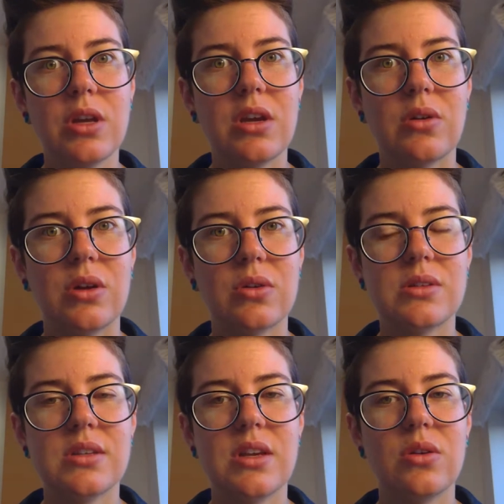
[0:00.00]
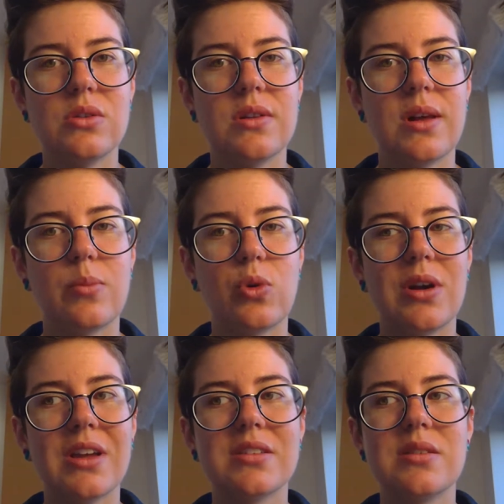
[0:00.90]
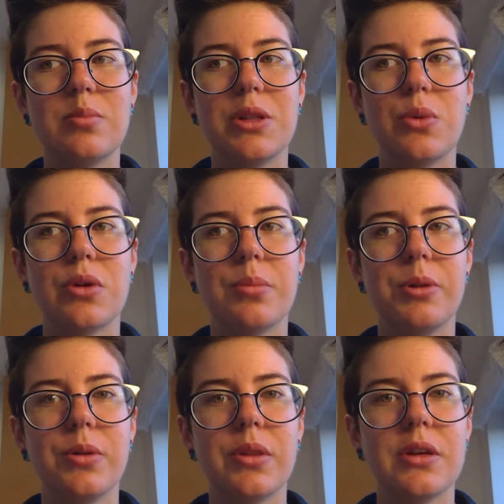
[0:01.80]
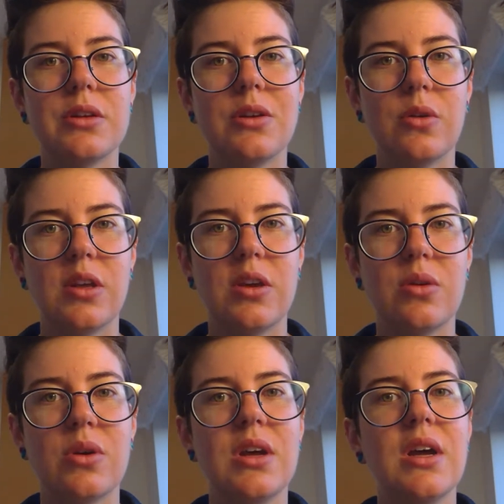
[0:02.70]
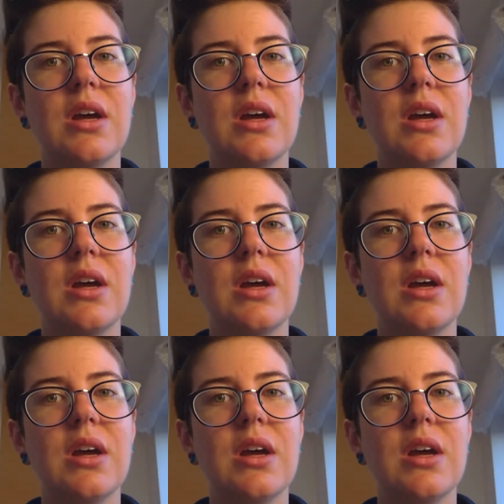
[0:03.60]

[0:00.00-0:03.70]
Kyoto because Kyoto is a lot more explorable than Tokyo.